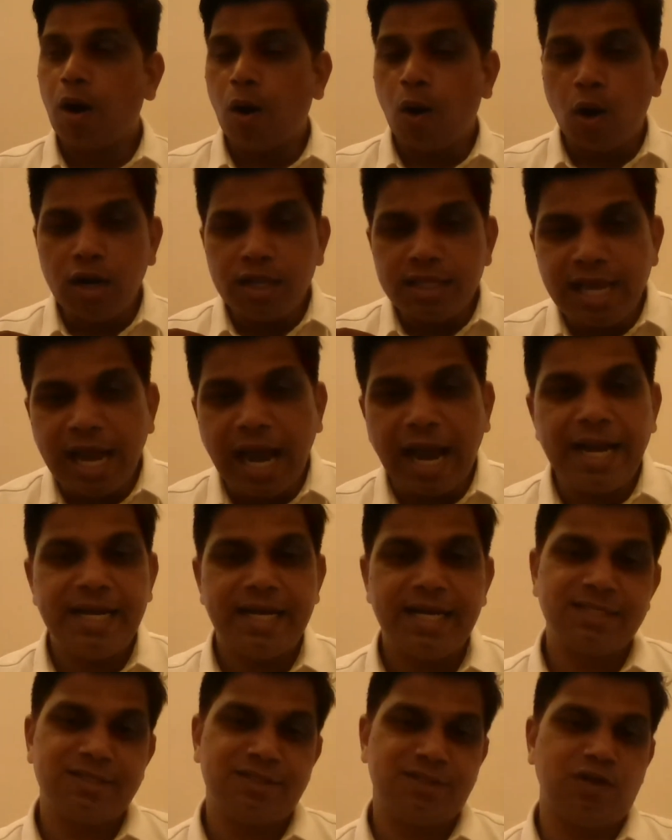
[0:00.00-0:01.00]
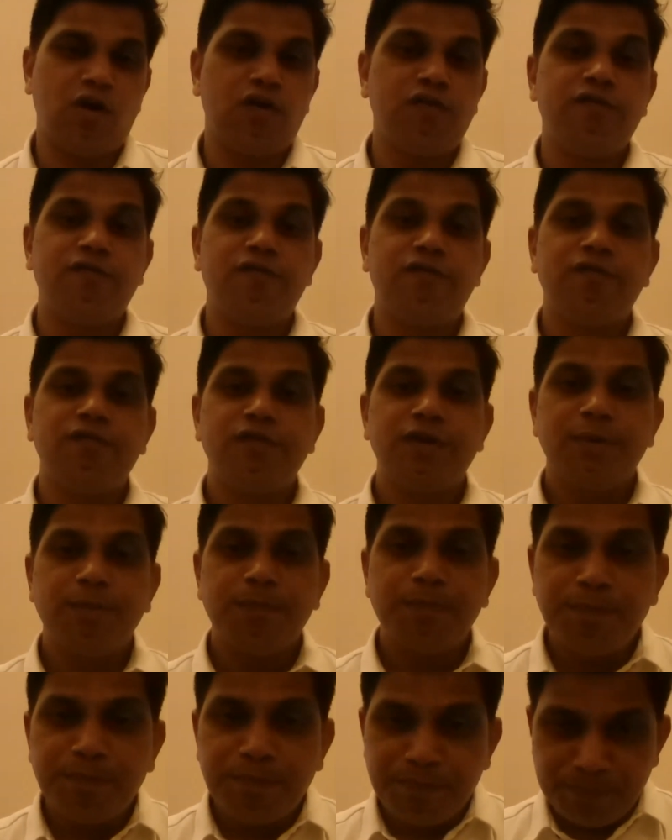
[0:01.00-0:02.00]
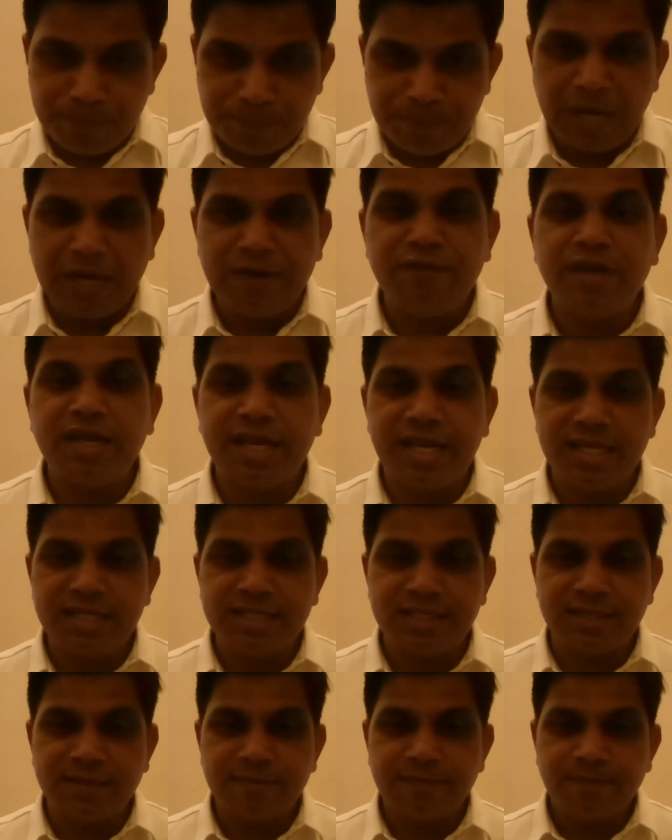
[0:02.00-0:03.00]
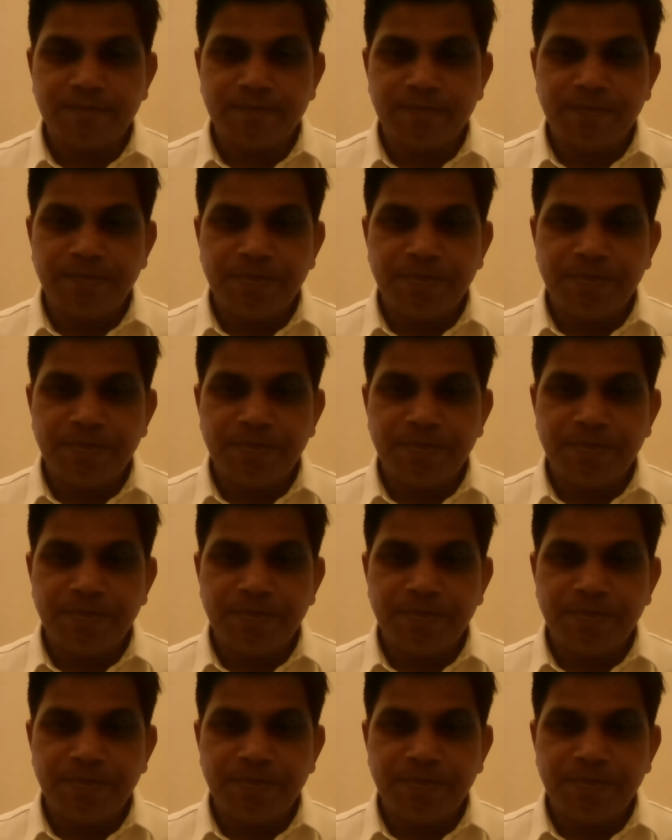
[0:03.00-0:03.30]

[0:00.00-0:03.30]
all the itis of pelvic region.